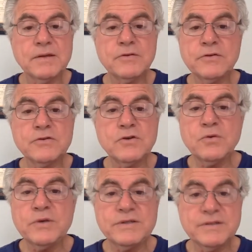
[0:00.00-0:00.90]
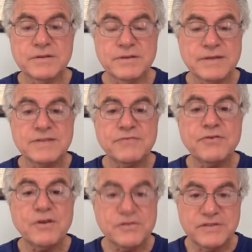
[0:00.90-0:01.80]
So there's no reason to, that's a
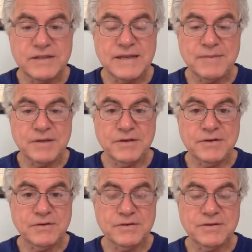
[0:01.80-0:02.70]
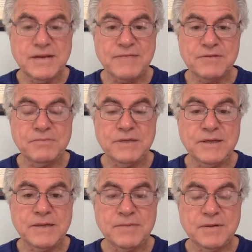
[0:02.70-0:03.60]
false dilemma. You don't have to
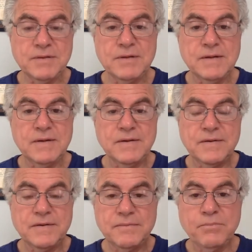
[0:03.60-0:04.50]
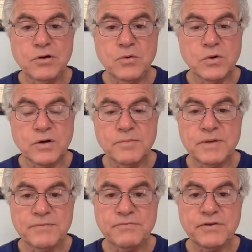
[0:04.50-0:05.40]
become a
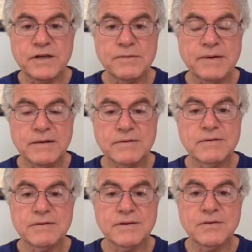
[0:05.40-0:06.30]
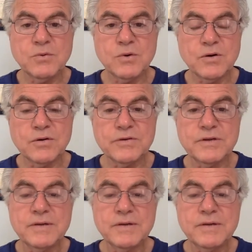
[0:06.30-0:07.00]
bookworm and forget about the world,